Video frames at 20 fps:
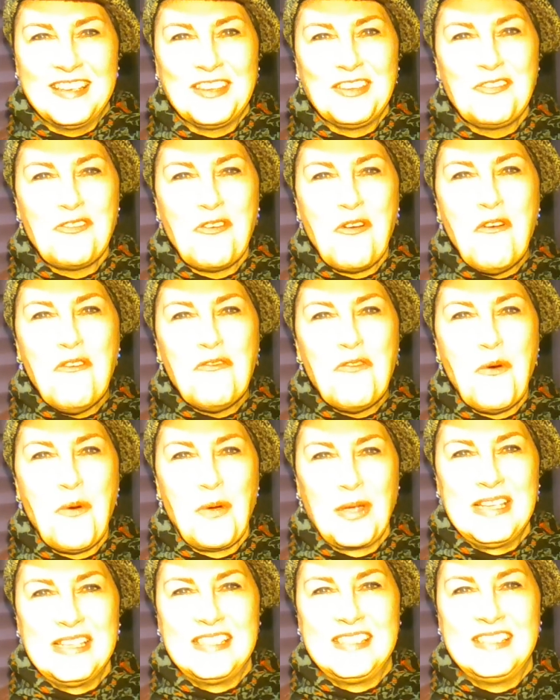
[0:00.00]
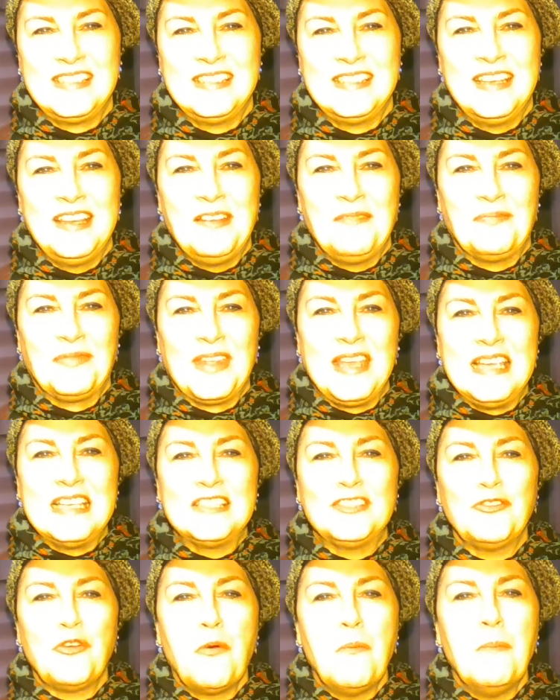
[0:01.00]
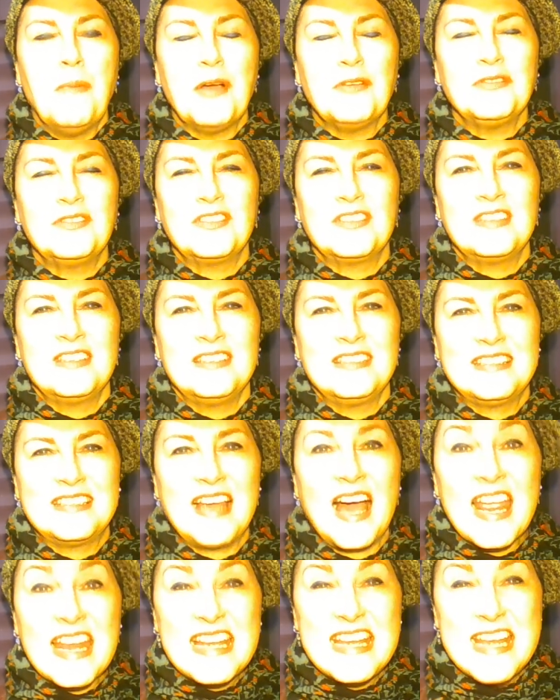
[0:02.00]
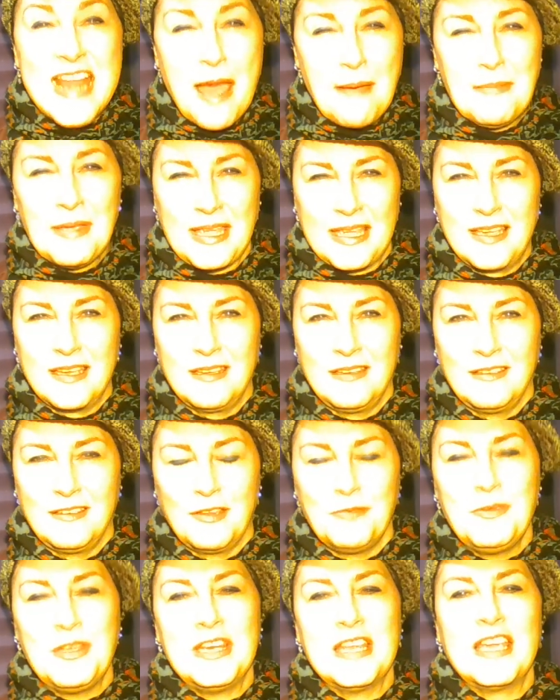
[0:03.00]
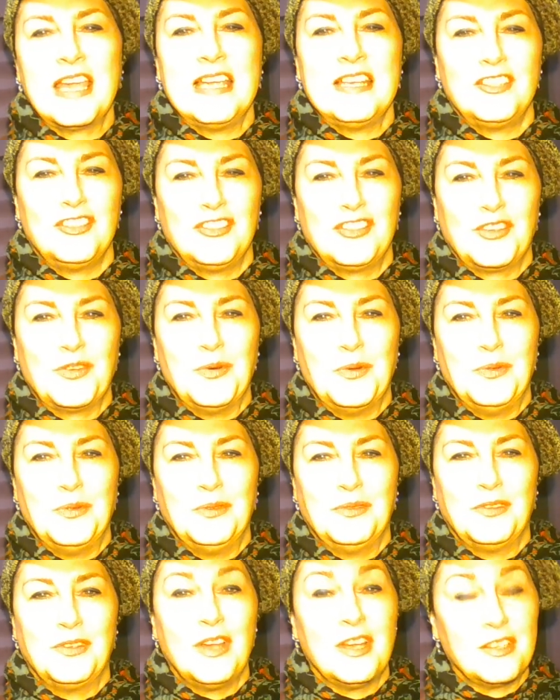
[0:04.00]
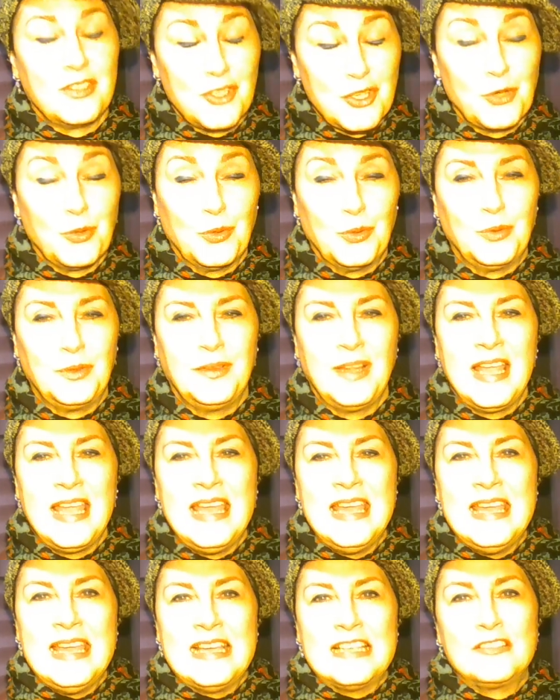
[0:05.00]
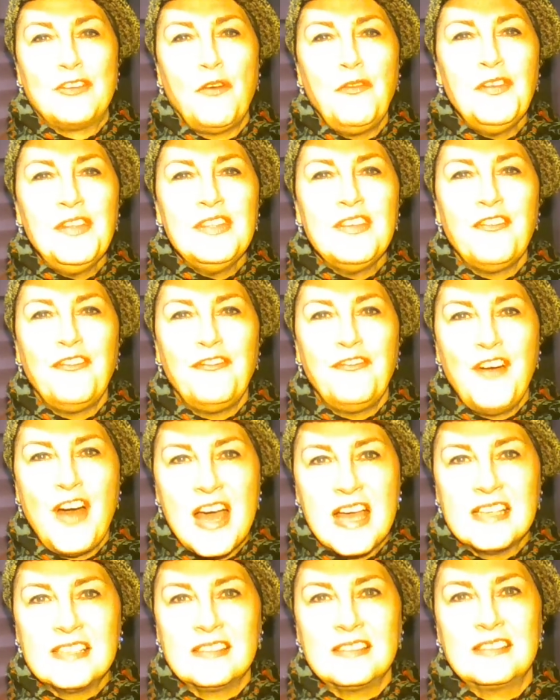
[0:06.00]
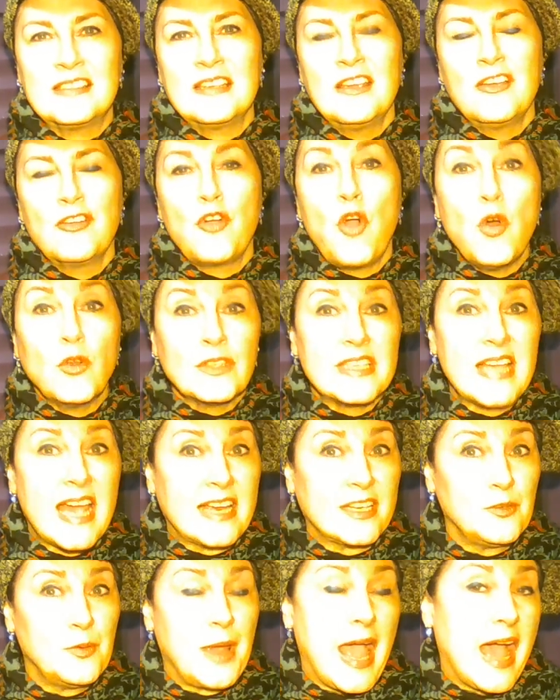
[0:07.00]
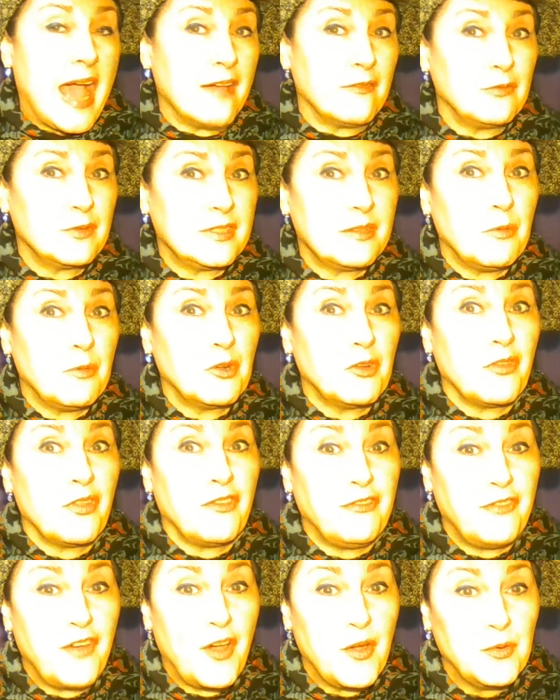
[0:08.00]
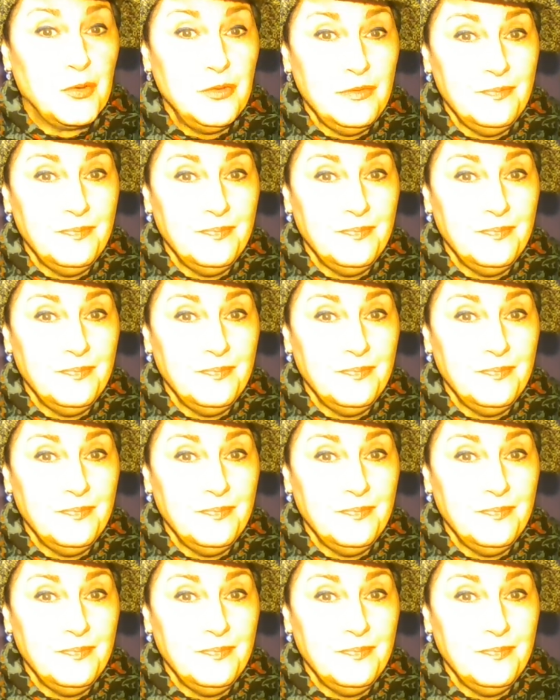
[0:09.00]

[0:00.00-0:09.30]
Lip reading: Your voice is your most dynamic communications tool. It's often the first contact we have with someone on the phone,